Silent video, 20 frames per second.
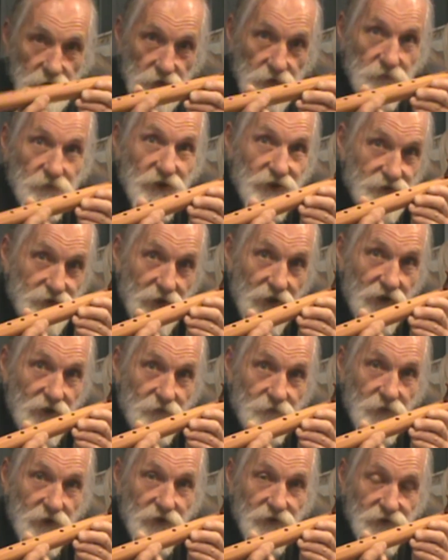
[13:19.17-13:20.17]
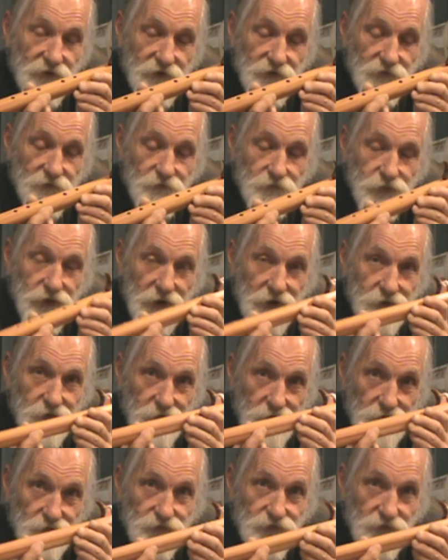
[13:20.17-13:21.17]
In the meantime, play
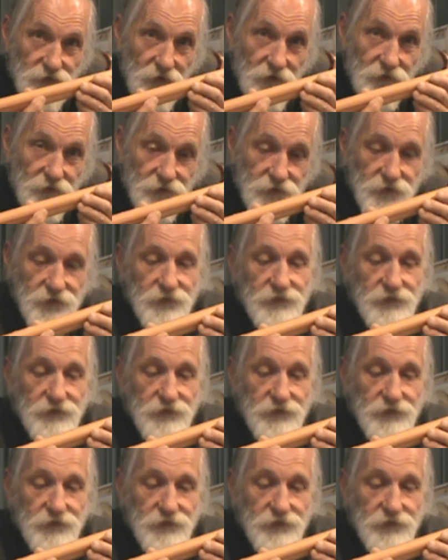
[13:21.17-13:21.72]
your own song.